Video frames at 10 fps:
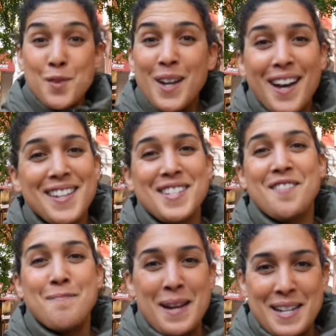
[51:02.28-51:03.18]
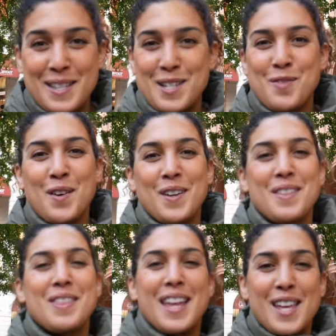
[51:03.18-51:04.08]
you guys have made it this far,
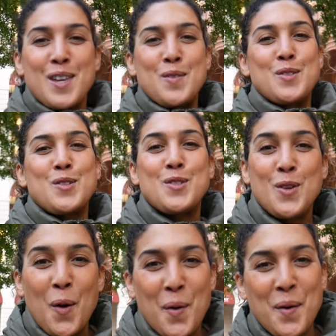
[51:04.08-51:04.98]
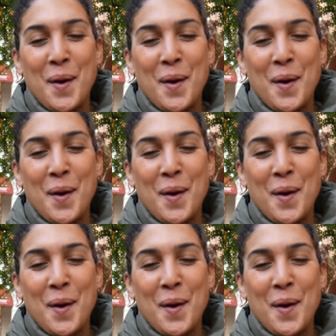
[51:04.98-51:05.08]
thank you so